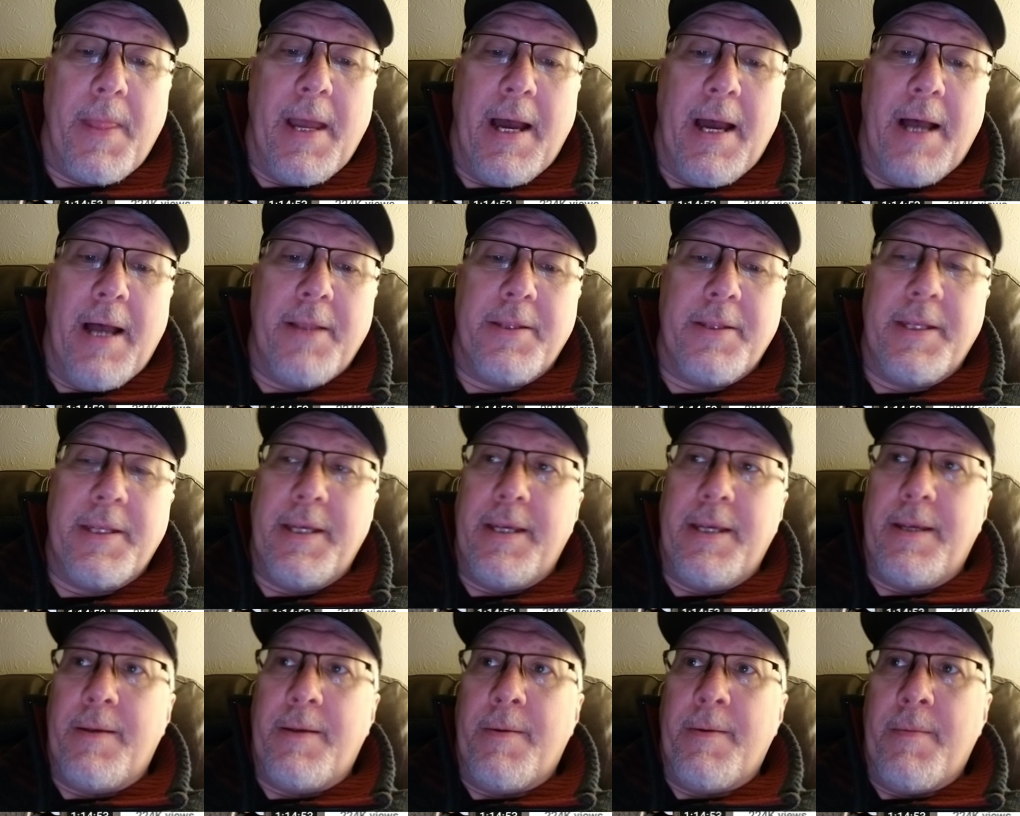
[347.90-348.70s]
on
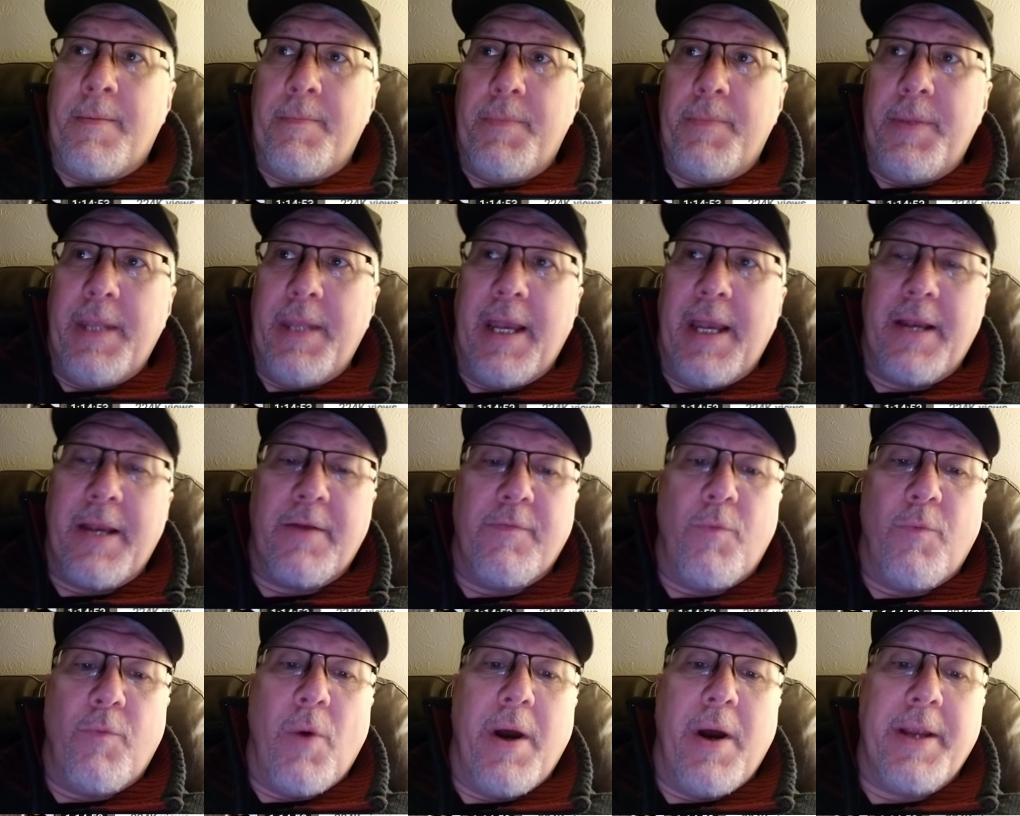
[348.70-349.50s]
the
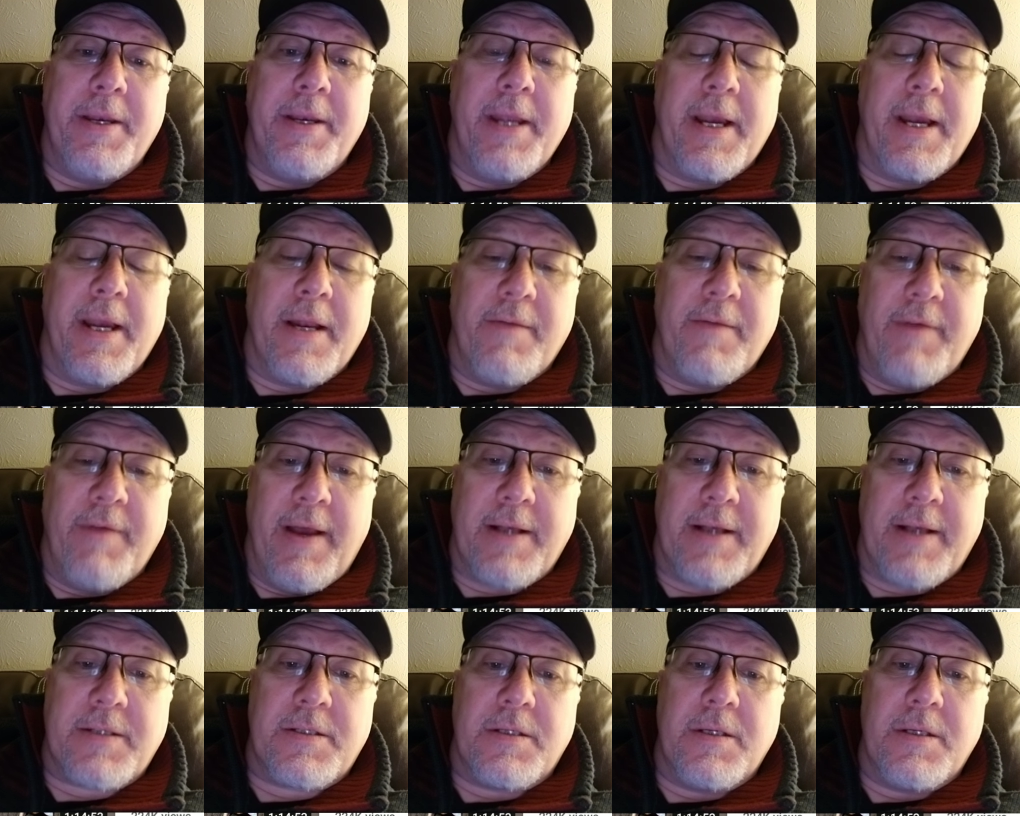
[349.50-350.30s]
negative Y, negative
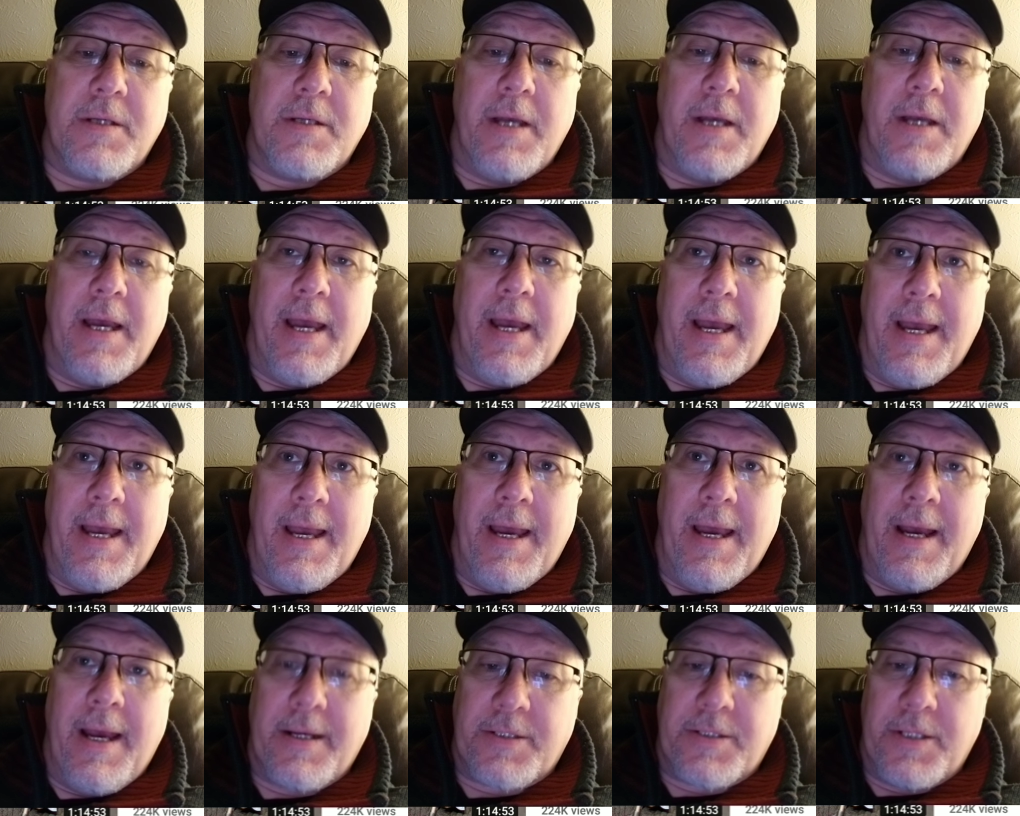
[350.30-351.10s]
X
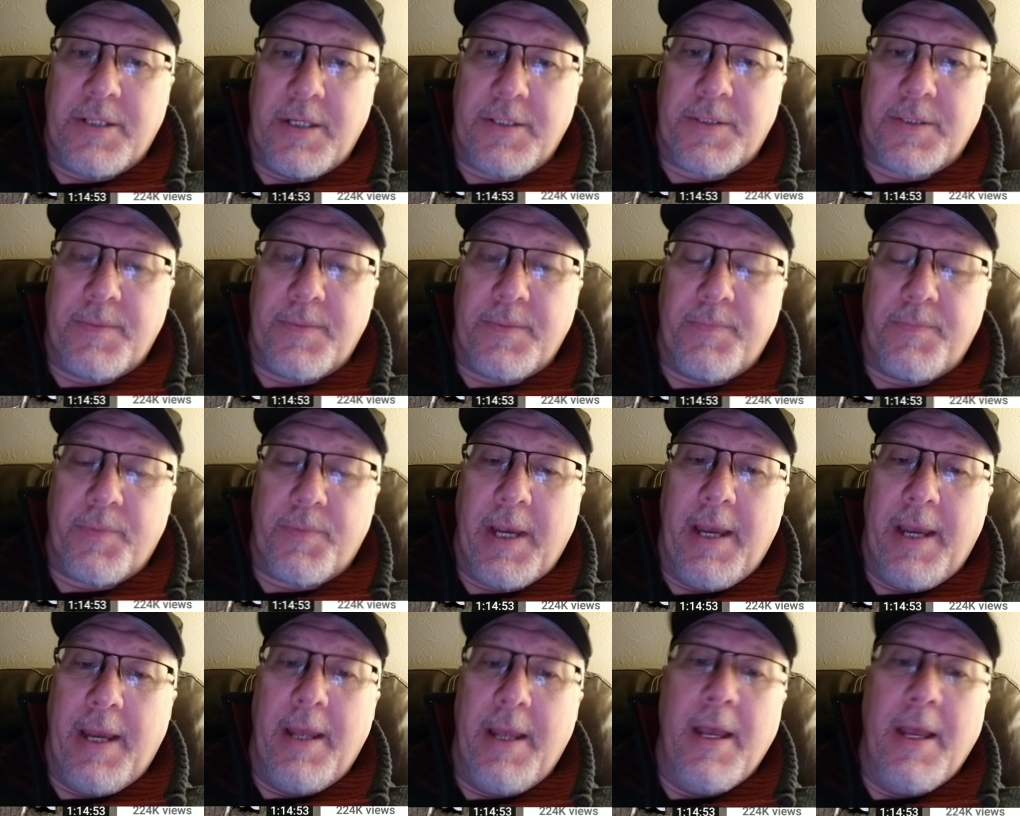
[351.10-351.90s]
axis,
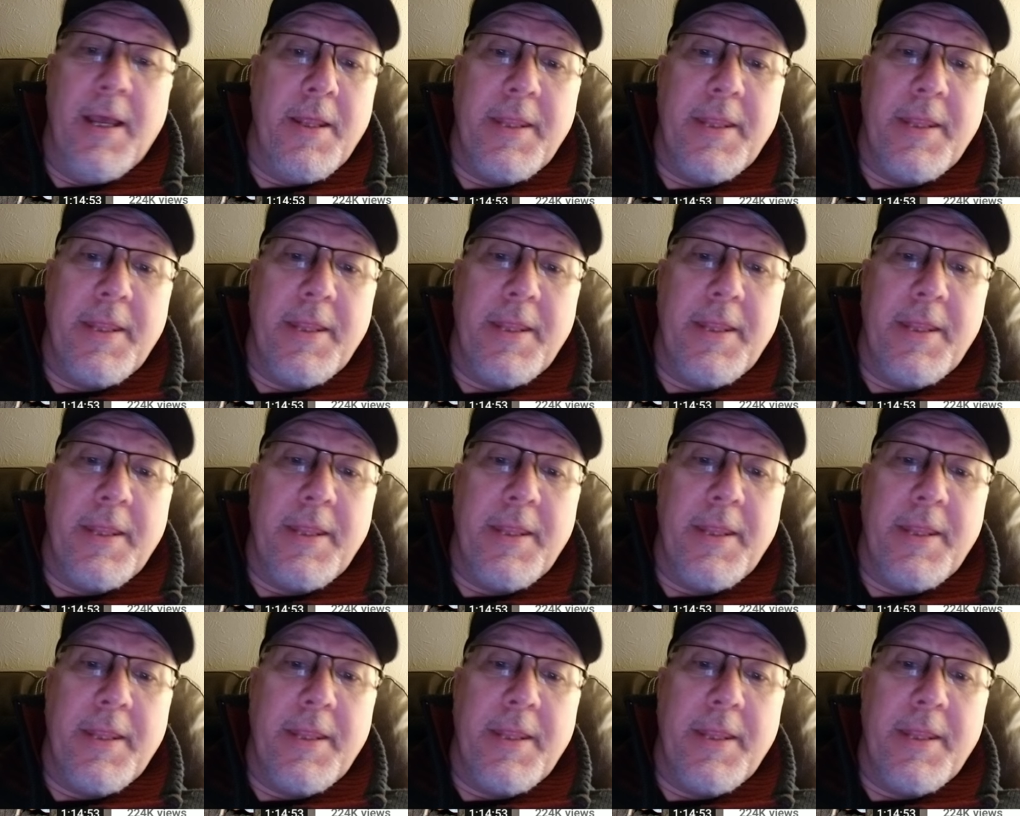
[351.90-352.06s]
okay?